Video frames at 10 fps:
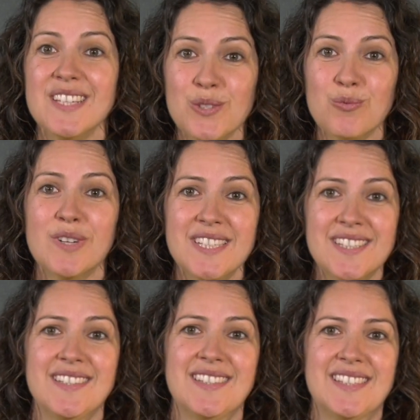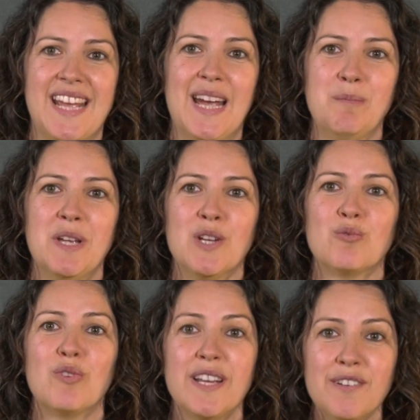This recent step
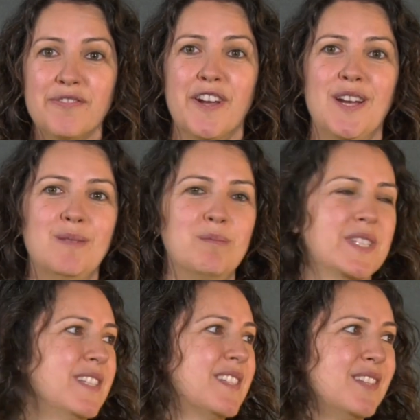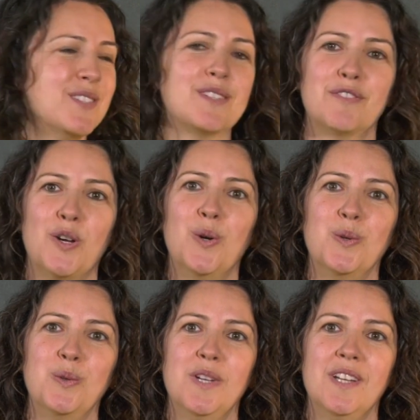reaffirms the sense of
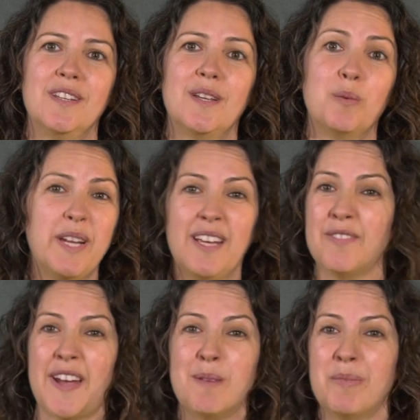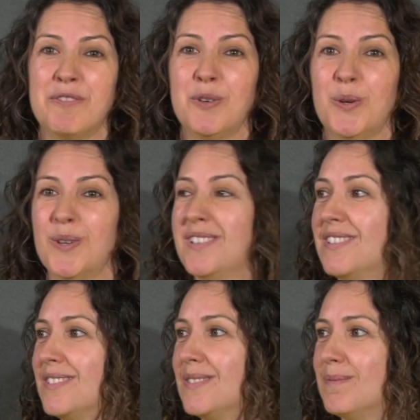call that we have had before.